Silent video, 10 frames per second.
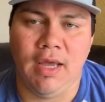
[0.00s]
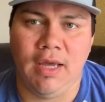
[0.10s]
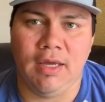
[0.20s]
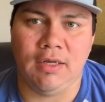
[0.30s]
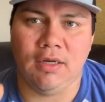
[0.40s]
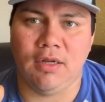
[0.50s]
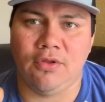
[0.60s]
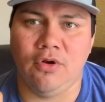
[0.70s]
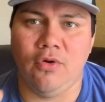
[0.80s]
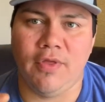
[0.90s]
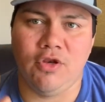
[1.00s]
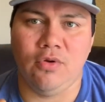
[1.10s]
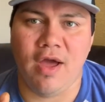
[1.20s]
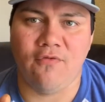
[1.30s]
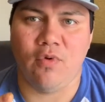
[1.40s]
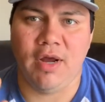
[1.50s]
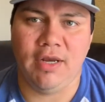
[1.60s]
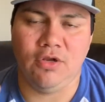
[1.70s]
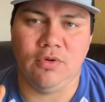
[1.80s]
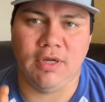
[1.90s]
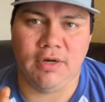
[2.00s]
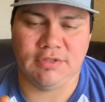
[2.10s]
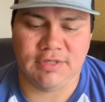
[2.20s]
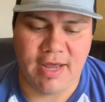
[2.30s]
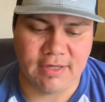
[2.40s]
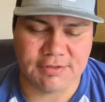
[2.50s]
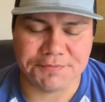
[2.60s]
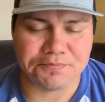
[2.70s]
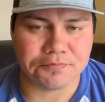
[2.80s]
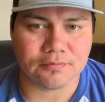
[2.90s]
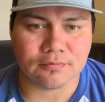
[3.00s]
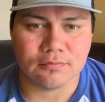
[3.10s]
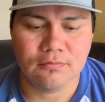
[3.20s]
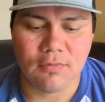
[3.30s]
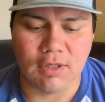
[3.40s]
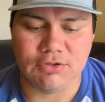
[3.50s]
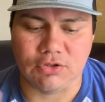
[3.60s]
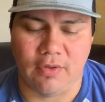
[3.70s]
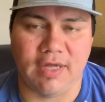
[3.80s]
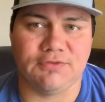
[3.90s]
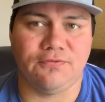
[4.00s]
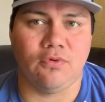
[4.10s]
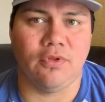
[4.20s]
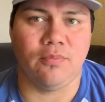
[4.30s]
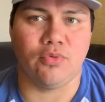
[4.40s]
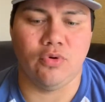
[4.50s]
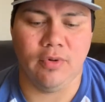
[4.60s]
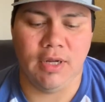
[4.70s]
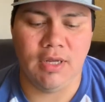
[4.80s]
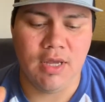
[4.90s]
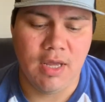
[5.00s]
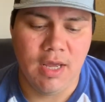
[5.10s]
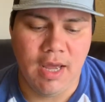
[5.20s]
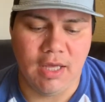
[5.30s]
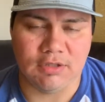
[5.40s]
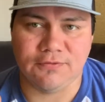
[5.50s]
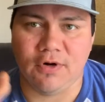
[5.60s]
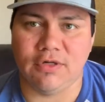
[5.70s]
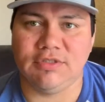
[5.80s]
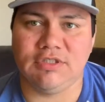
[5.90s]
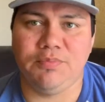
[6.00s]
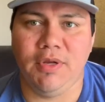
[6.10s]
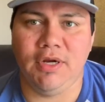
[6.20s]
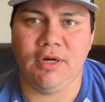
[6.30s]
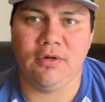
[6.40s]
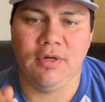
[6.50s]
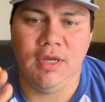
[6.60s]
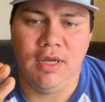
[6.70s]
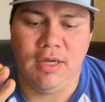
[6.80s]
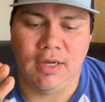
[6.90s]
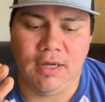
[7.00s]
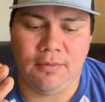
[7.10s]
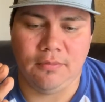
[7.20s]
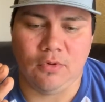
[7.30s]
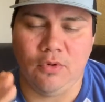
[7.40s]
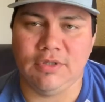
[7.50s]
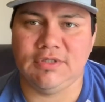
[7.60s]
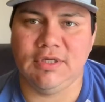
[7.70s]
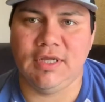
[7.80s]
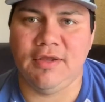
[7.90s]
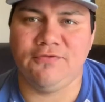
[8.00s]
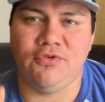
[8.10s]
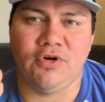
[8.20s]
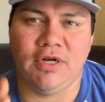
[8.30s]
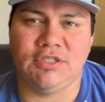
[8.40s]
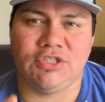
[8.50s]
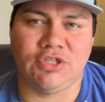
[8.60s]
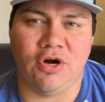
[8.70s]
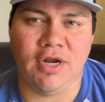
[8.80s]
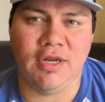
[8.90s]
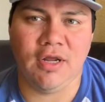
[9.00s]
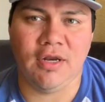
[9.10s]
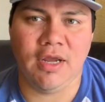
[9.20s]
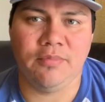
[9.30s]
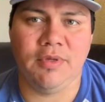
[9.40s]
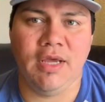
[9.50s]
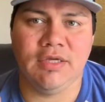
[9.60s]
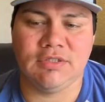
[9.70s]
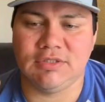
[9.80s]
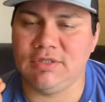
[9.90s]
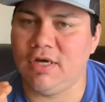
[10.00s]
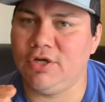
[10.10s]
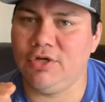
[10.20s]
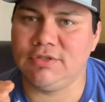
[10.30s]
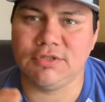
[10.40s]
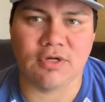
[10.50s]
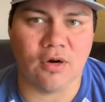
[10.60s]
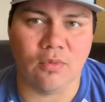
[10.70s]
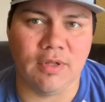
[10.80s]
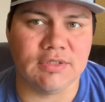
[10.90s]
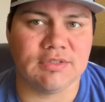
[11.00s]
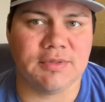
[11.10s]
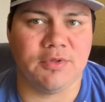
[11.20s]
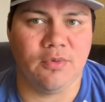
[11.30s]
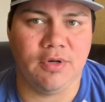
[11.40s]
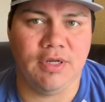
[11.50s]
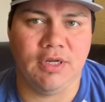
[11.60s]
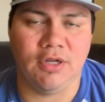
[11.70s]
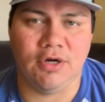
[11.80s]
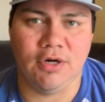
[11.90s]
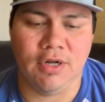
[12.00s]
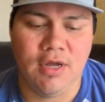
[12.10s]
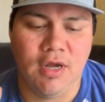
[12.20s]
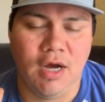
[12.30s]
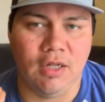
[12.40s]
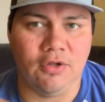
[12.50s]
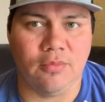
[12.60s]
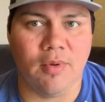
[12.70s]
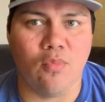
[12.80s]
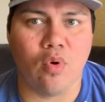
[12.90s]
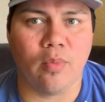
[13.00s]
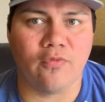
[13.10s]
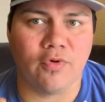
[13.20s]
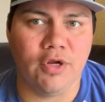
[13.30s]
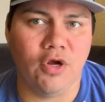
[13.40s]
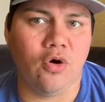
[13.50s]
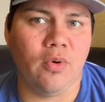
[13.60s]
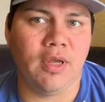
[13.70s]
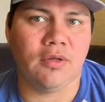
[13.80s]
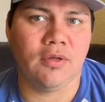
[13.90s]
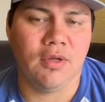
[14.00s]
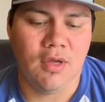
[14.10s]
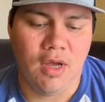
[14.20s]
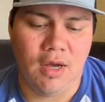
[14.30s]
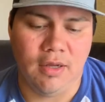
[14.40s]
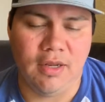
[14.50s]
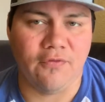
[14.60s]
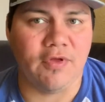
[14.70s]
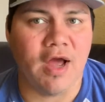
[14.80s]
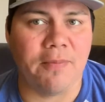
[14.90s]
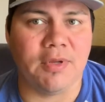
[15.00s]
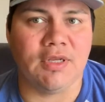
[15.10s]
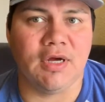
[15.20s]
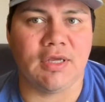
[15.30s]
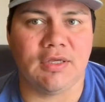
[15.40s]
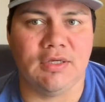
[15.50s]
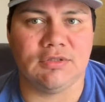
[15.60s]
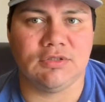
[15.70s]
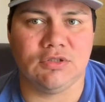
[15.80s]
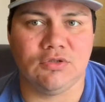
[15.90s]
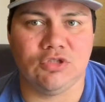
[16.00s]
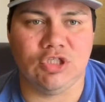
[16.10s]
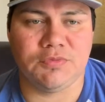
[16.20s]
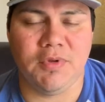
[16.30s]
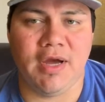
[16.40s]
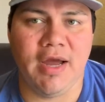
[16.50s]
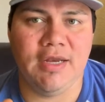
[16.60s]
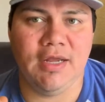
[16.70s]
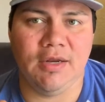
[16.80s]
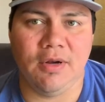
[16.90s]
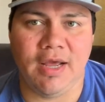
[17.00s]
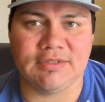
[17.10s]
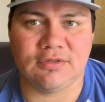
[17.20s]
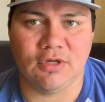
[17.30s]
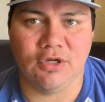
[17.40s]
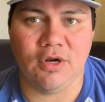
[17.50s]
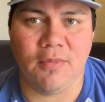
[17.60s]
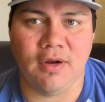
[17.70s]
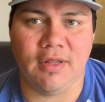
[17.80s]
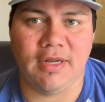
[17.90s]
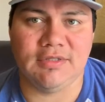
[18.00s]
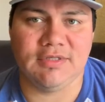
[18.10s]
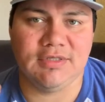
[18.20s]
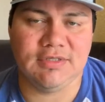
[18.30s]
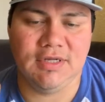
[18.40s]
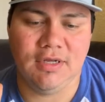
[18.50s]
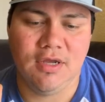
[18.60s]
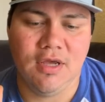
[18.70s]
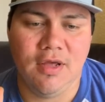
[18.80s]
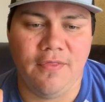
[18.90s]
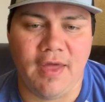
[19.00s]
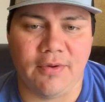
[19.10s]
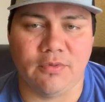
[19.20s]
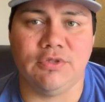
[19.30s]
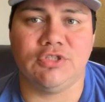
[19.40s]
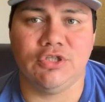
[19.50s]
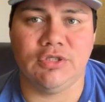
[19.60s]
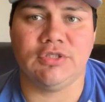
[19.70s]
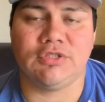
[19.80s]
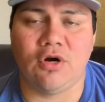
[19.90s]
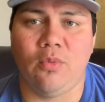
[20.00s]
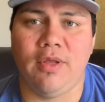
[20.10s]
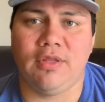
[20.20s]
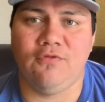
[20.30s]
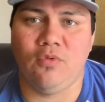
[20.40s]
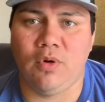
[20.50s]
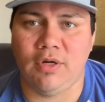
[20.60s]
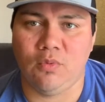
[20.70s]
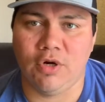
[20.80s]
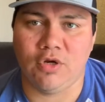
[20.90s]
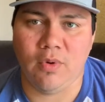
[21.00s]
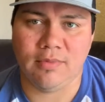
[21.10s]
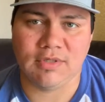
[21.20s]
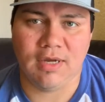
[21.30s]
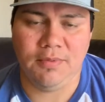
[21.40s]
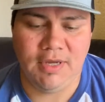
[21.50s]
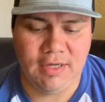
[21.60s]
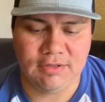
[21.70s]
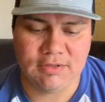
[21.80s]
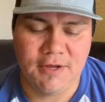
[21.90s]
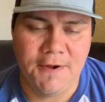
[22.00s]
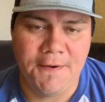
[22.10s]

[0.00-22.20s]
And another note, they do have wine, they do carry snacks. So that's for the brewery. And as far as this beer, the only thing, if you're starting on APAs, this is not a good start one. This is something where you need to learn a little bit more before you go in. Definitely Hoppy Duck is just behind it and has a good amount of that intensity. That one is good to start with if you want to work your way up to IPAs.